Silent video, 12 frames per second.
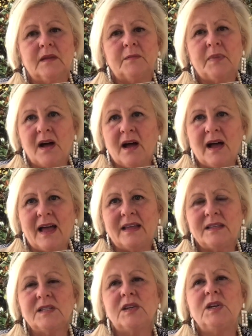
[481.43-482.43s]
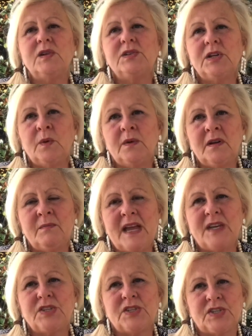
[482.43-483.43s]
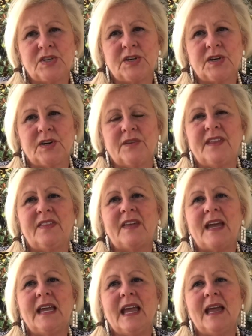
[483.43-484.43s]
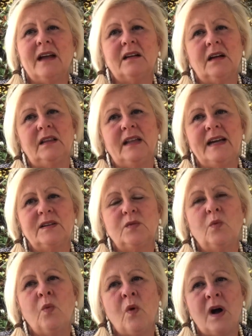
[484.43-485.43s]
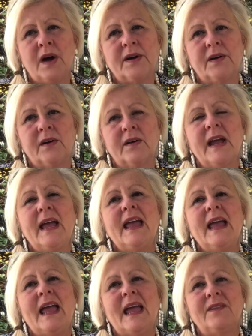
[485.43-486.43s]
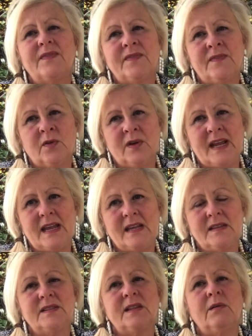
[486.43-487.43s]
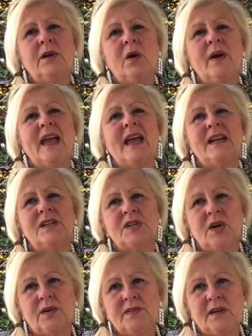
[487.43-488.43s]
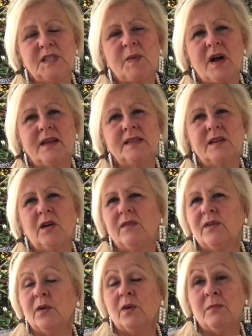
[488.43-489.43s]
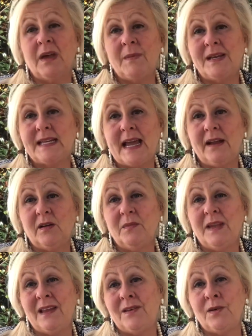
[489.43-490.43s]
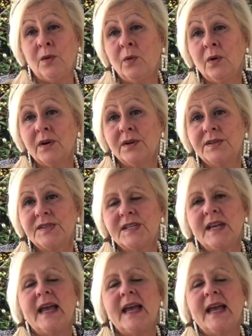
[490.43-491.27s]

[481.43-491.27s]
pots, you do want to make sure that they can't collect water and freeze. So go ahead and turn those pots over, or maybe take them indoors.